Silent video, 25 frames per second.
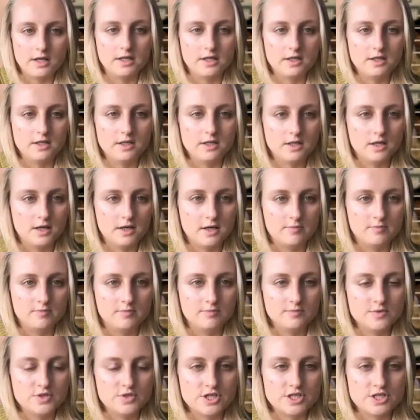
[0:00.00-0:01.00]
and
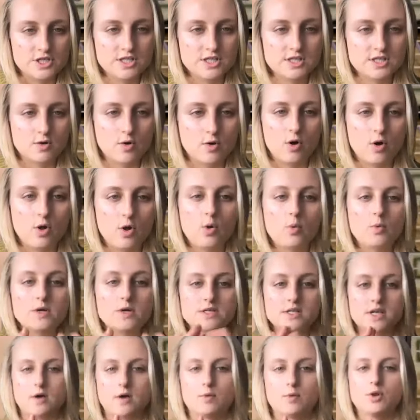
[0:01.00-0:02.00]
um, just
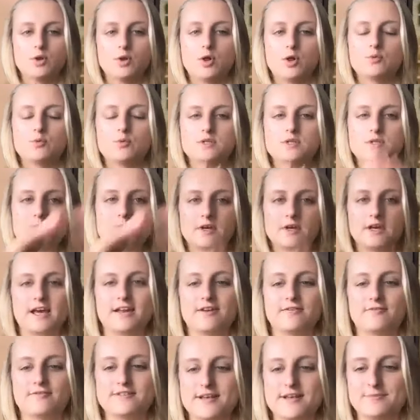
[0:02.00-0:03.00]
always i will always
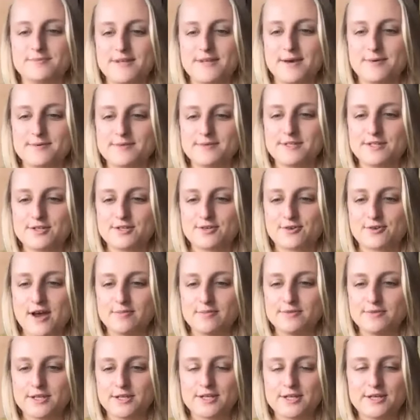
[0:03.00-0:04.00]
be kind of sometimes
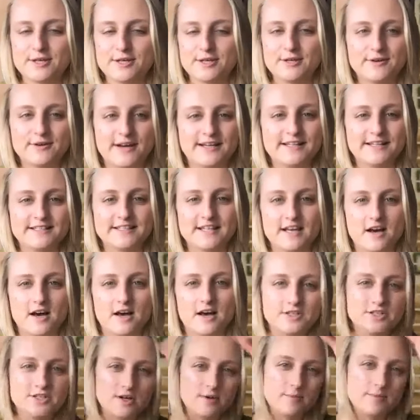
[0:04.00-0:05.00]
interrupting you and
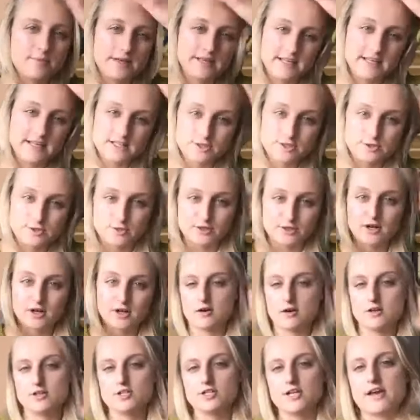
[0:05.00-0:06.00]
uh, jumping in to
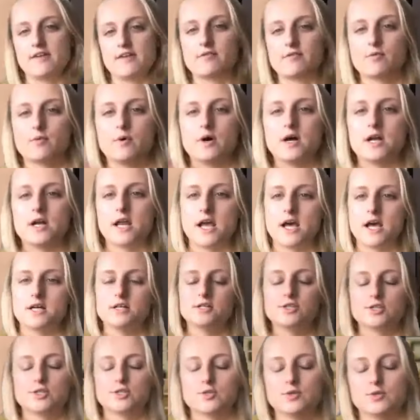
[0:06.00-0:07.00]
encourage everyone
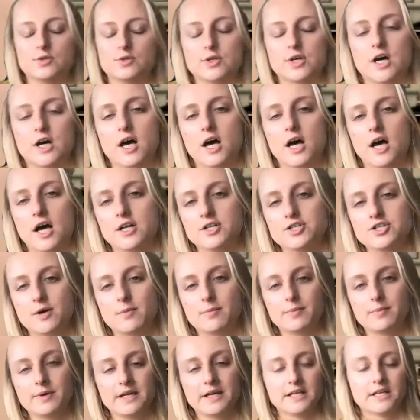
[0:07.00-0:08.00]
else to uh,
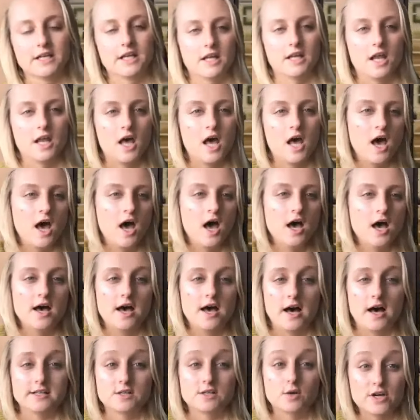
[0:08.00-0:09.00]
jump in and
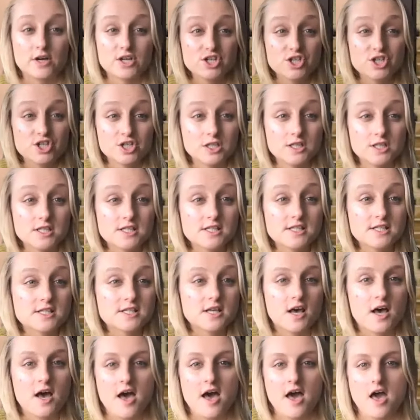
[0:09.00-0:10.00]
ask questions
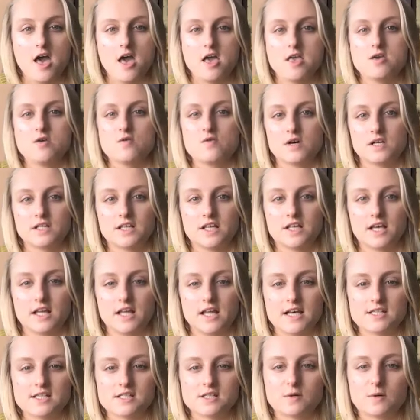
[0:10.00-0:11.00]
anyone can
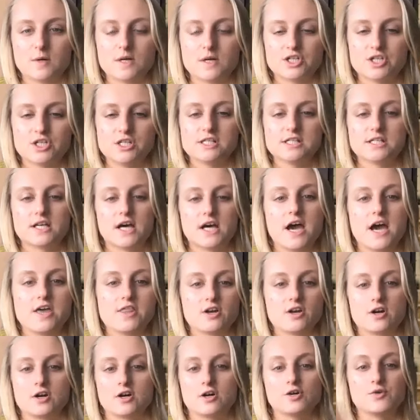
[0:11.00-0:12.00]
ask questions
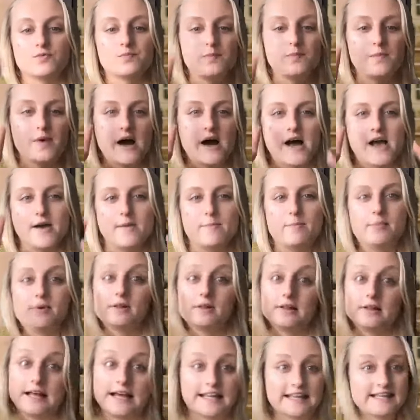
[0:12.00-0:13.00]
either by
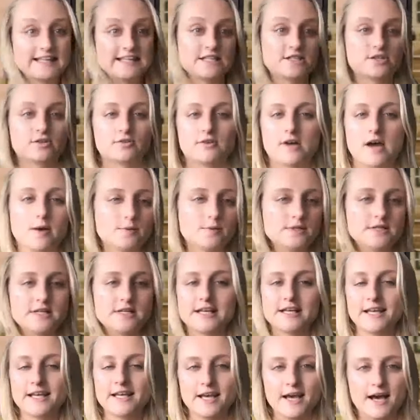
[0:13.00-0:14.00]
politely
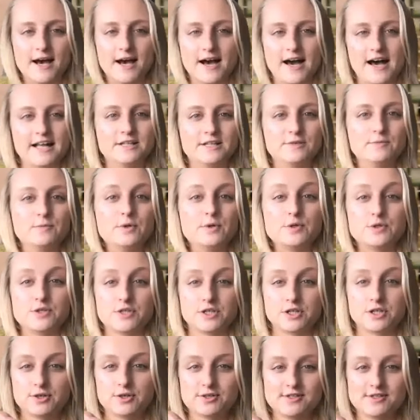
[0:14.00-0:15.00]
interrupting uh, unmuting
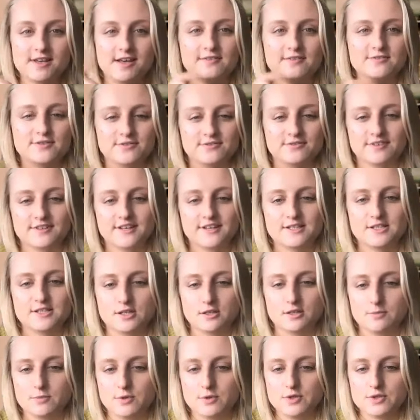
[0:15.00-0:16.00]
yourself don't forget to
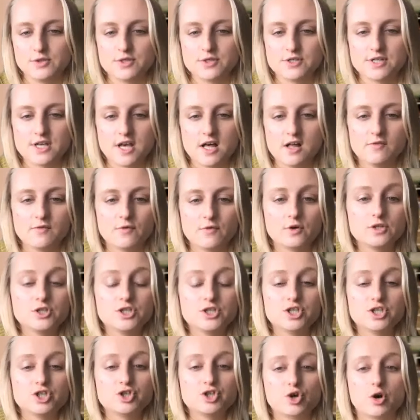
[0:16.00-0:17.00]
unmute yourself or
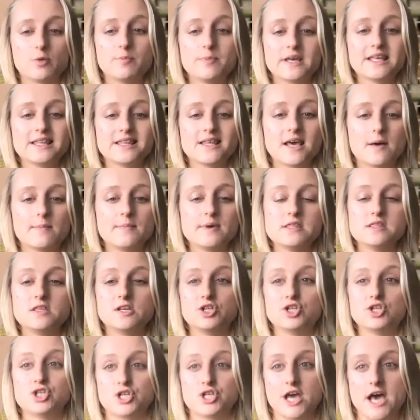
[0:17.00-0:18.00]
just dropping them in the
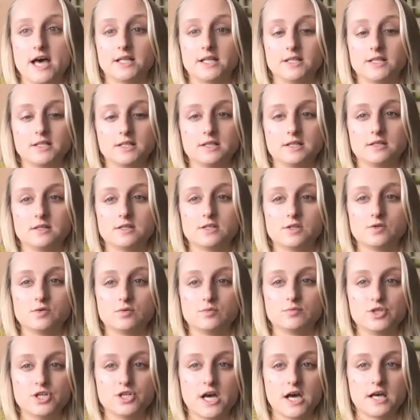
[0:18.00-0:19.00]
chat in the
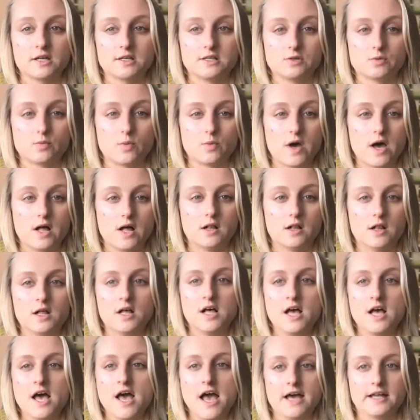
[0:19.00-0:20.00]
zoom chat as well
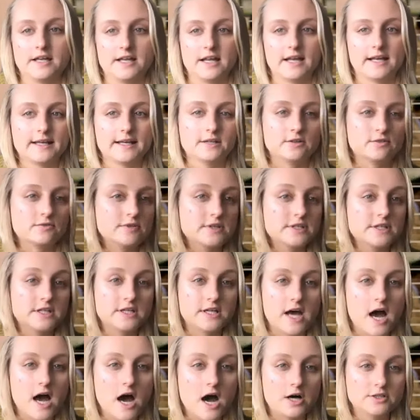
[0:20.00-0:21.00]
and i can read it
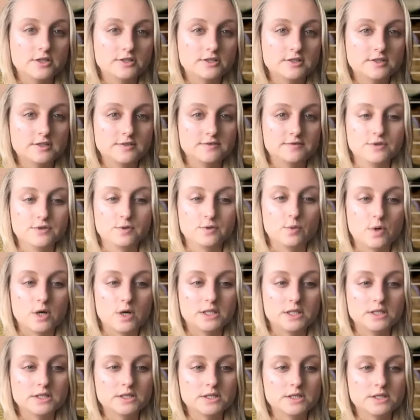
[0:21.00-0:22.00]
out if you
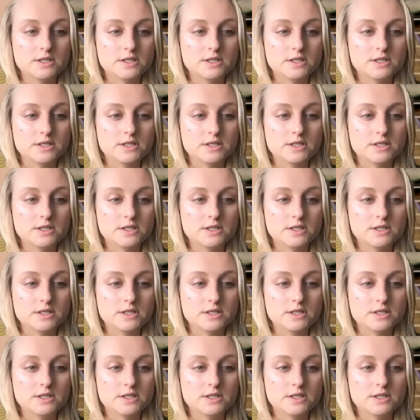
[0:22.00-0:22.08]
want